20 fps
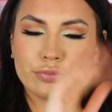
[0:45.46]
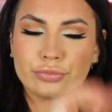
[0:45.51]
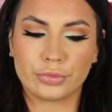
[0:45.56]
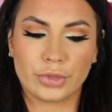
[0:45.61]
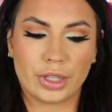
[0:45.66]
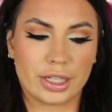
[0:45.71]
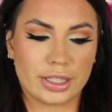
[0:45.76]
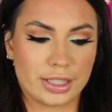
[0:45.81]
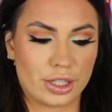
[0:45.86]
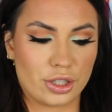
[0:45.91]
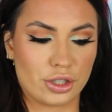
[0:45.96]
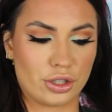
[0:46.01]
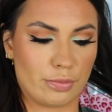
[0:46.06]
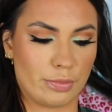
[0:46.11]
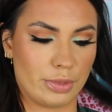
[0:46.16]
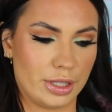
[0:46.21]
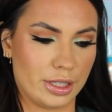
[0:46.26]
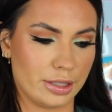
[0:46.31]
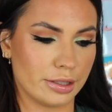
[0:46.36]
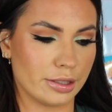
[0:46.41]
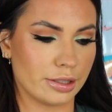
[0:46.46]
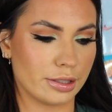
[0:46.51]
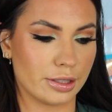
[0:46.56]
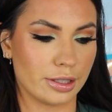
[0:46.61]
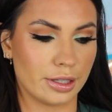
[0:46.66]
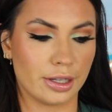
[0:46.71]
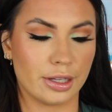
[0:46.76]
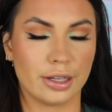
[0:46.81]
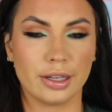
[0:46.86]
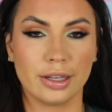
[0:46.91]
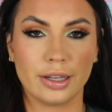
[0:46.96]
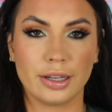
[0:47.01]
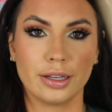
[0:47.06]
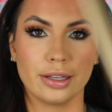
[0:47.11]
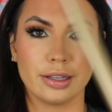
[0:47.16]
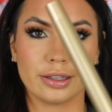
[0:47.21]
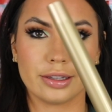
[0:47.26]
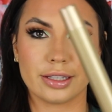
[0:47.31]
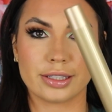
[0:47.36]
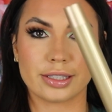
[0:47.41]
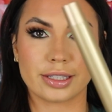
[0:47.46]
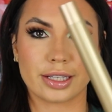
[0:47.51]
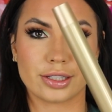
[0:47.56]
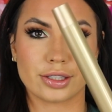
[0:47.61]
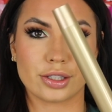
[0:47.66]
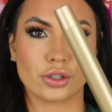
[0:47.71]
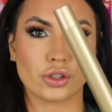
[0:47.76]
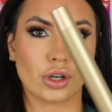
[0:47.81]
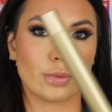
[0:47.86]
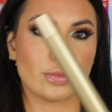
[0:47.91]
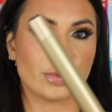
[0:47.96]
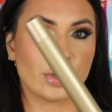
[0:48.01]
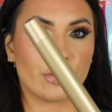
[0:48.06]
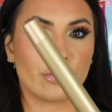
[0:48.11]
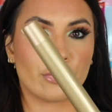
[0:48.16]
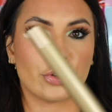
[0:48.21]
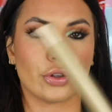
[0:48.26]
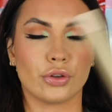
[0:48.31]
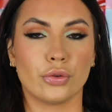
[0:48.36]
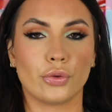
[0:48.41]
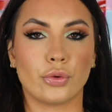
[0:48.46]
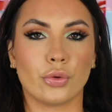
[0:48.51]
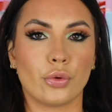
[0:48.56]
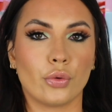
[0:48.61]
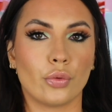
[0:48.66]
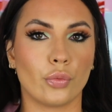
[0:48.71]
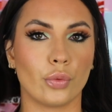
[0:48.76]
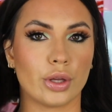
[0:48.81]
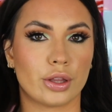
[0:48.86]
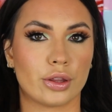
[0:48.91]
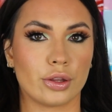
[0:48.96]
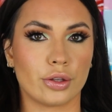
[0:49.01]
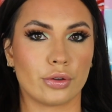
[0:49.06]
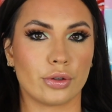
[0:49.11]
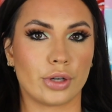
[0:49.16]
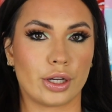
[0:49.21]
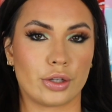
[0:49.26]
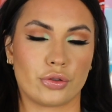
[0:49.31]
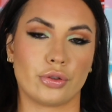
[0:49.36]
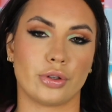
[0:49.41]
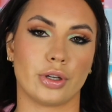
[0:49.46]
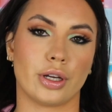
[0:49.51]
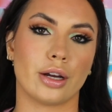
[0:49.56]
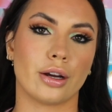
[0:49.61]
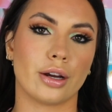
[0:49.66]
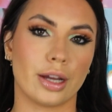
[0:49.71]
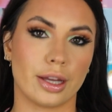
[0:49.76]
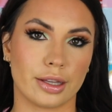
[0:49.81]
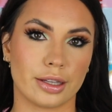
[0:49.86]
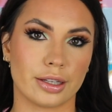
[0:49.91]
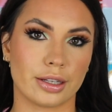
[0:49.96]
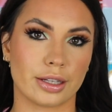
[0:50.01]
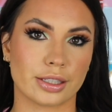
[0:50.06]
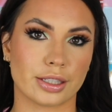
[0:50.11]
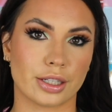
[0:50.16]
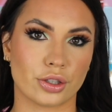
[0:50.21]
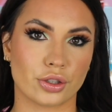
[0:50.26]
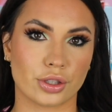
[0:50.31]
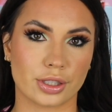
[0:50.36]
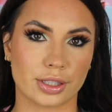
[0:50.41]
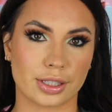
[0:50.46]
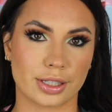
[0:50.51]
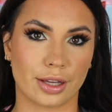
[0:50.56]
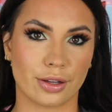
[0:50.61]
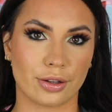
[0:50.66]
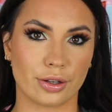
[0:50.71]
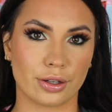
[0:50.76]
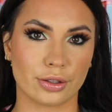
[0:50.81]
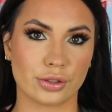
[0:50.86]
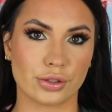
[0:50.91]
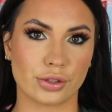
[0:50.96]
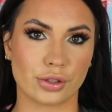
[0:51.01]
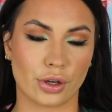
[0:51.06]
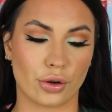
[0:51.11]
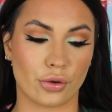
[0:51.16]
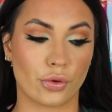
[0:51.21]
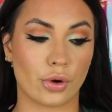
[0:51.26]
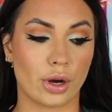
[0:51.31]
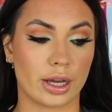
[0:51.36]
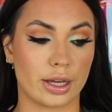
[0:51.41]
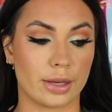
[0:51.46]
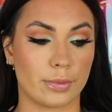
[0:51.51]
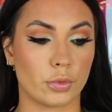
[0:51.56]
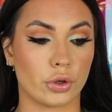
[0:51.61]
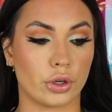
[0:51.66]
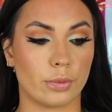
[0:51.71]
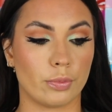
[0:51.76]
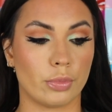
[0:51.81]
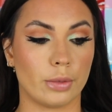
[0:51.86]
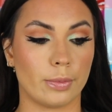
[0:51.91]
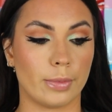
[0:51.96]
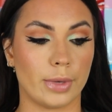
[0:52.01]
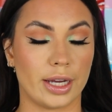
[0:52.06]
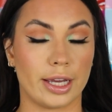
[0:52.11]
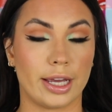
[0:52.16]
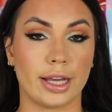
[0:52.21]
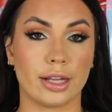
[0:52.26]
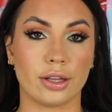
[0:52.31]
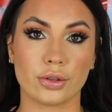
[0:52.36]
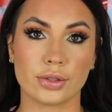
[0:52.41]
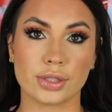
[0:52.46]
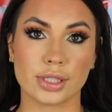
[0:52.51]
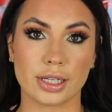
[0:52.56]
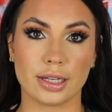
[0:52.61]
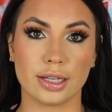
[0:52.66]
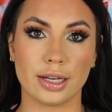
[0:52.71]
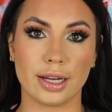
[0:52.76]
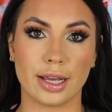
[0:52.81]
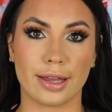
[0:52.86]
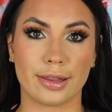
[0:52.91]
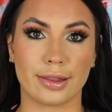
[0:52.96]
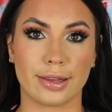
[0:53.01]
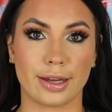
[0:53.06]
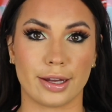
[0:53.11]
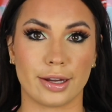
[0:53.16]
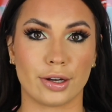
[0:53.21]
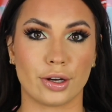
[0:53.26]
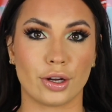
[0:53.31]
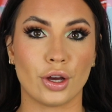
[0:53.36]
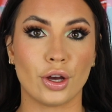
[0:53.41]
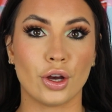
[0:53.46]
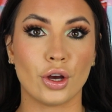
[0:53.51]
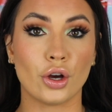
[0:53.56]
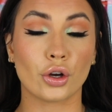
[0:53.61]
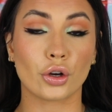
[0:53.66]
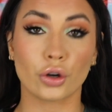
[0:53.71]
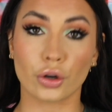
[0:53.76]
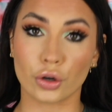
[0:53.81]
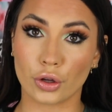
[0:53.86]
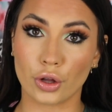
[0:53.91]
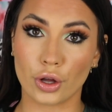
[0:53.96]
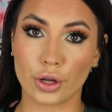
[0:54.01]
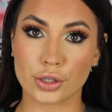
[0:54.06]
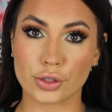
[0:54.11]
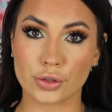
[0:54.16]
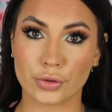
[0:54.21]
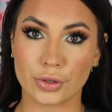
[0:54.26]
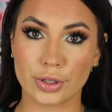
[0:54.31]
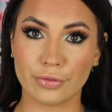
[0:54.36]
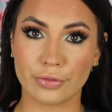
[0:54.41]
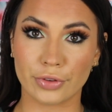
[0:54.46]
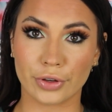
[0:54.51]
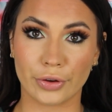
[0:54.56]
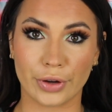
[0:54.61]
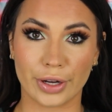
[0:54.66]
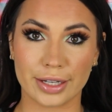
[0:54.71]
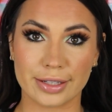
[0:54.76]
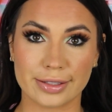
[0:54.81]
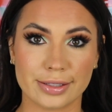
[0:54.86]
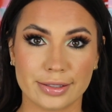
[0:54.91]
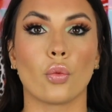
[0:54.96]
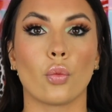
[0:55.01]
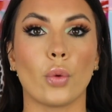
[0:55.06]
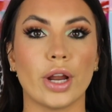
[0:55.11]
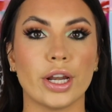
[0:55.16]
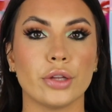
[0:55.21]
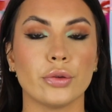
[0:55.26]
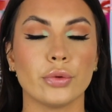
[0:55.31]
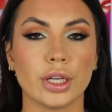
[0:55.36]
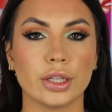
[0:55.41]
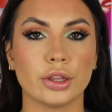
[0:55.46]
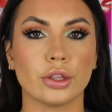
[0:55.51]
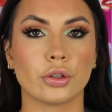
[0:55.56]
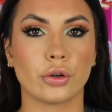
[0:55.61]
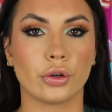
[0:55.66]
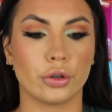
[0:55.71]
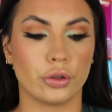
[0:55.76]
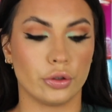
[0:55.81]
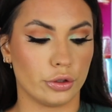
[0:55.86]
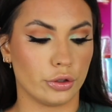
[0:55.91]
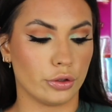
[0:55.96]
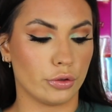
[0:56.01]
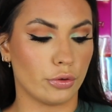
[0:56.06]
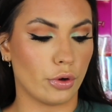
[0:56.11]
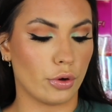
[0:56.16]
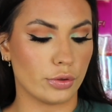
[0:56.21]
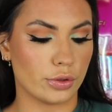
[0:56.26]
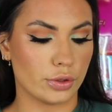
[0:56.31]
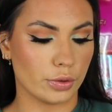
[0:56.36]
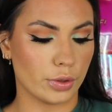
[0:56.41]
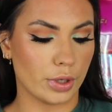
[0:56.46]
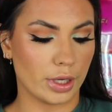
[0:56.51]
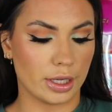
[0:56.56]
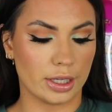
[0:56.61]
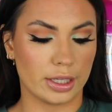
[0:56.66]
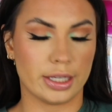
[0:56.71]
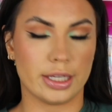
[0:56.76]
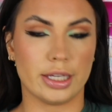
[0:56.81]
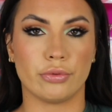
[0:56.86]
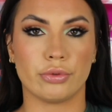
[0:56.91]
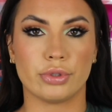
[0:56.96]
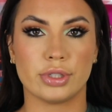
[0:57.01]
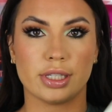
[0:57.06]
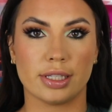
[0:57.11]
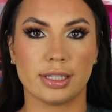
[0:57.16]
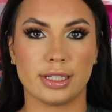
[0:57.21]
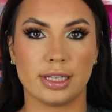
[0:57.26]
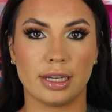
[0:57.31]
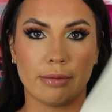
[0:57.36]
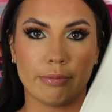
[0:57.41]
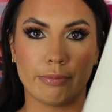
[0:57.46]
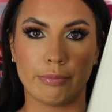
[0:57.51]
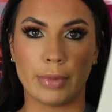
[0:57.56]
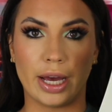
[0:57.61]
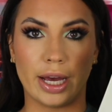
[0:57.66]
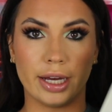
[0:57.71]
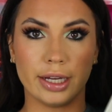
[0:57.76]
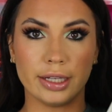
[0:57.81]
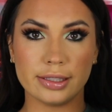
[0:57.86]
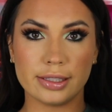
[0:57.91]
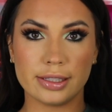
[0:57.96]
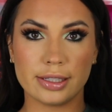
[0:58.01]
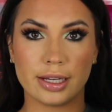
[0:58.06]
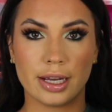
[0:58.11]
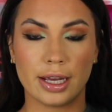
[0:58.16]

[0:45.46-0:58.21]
extension piece. This gets the job done for you with your natural hair and the extension together. So I am going to put my halos in and then curl on screen for you guys. When you get the curler, you also get a heat resistant mat